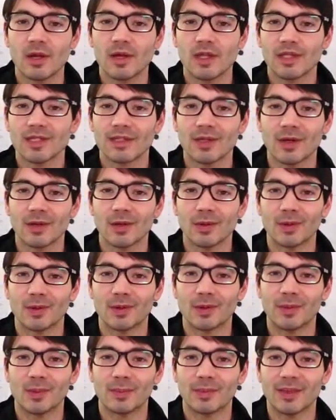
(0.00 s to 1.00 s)
So
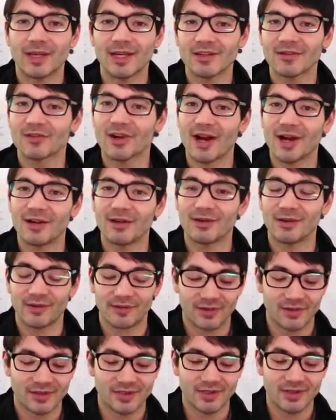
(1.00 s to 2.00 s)
because you're at a
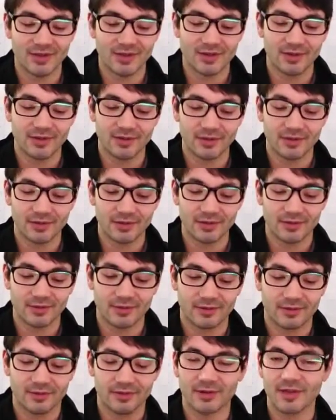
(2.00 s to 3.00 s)
university,
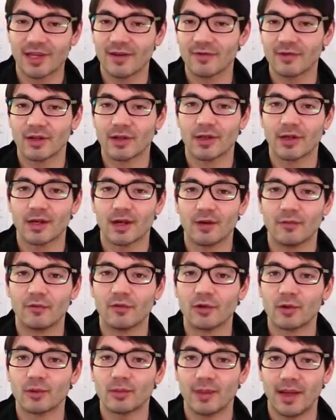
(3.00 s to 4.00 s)
you're given a
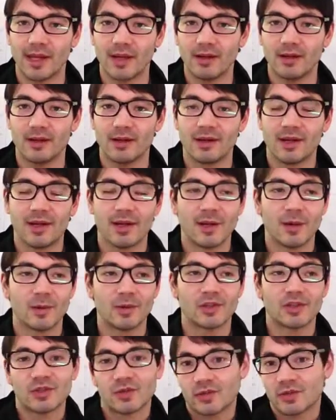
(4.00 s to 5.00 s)
roommate,
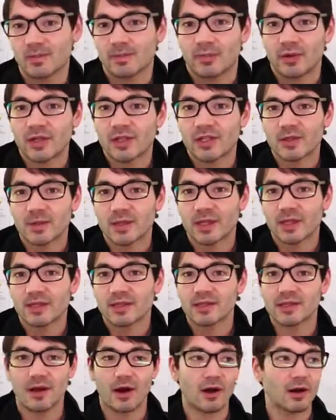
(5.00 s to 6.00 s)
which is pretty sweet because
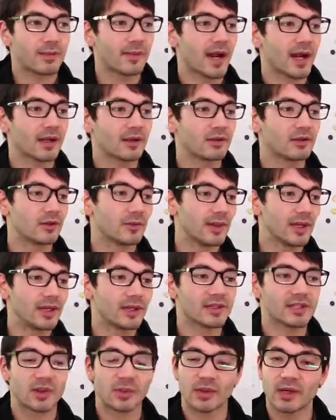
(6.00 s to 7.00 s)
it's automatically you're
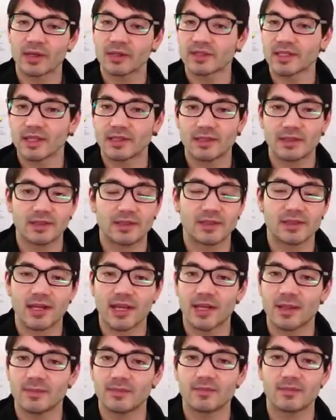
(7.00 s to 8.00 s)
meeting someone else that's in the
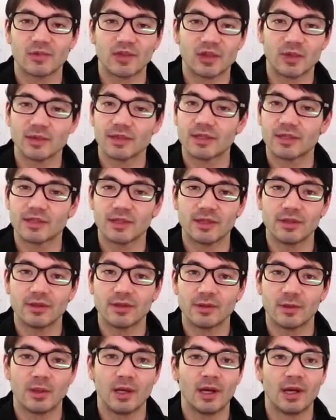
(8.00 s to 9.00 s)
same shoes as
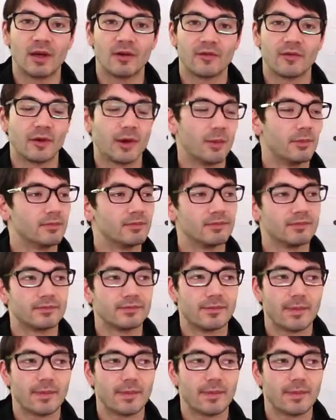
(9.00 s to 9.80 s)
you, from